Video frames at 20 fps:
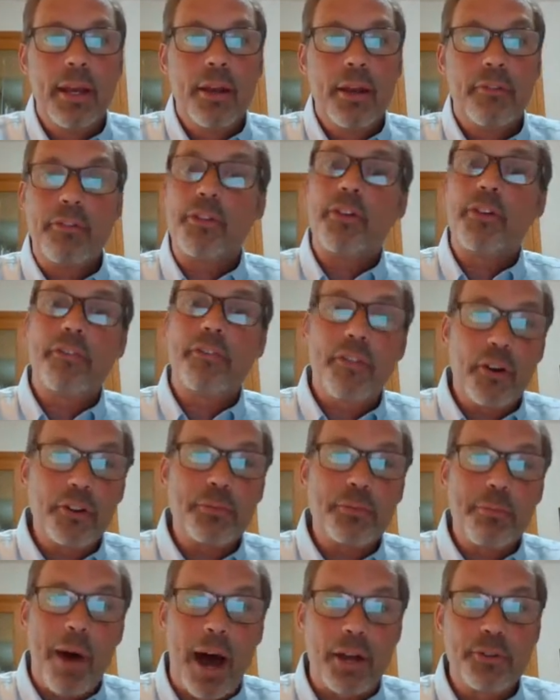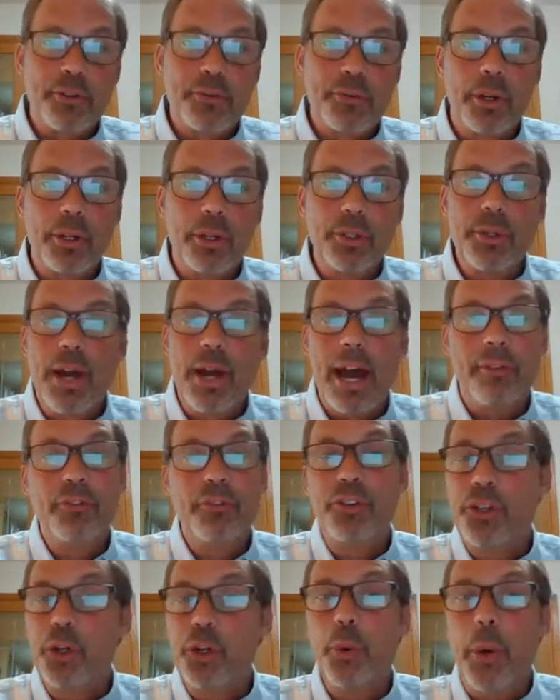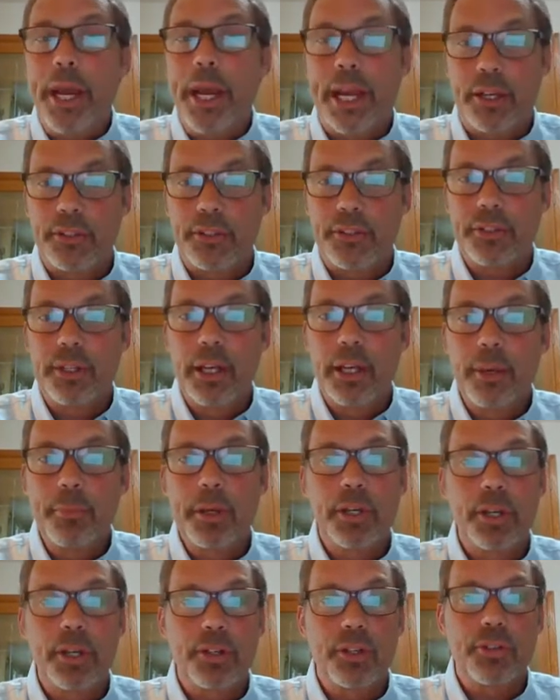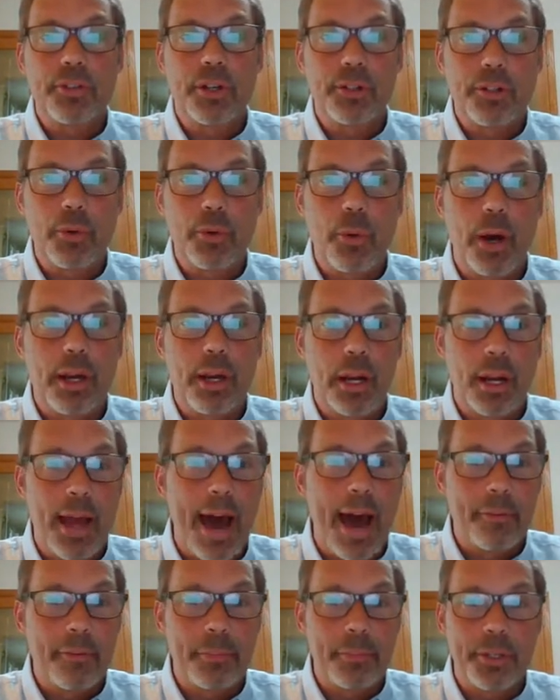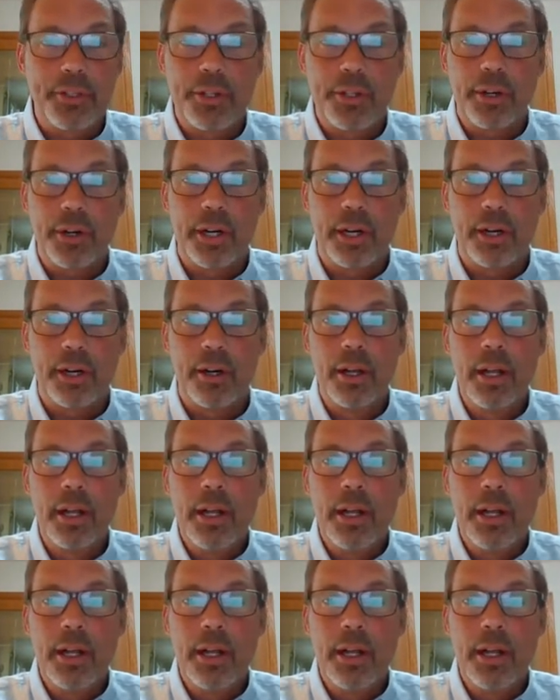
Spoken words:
For the first module, you have 2 weeks because there's quite a lot of material.